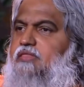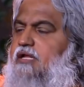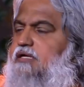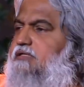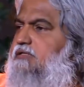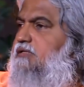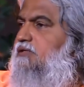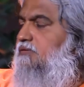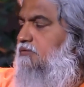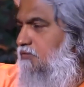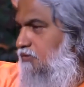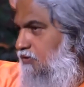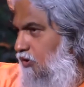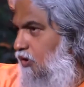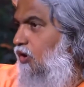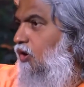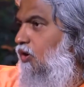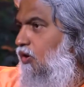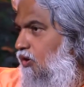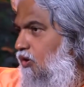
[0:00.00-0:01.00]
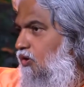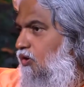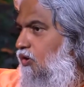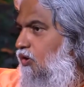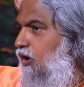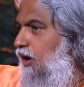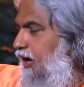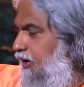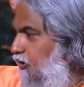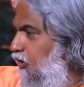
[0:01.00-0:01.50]
the law
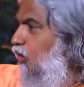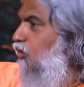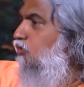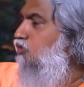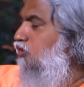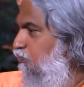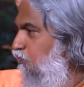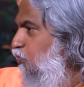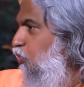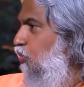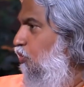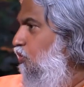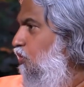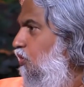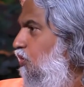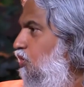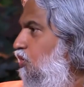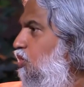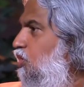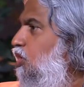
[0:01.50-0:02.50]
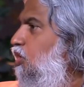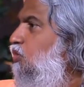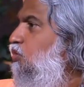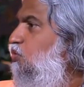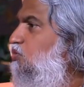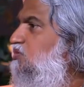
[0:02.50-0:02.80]
and on the book to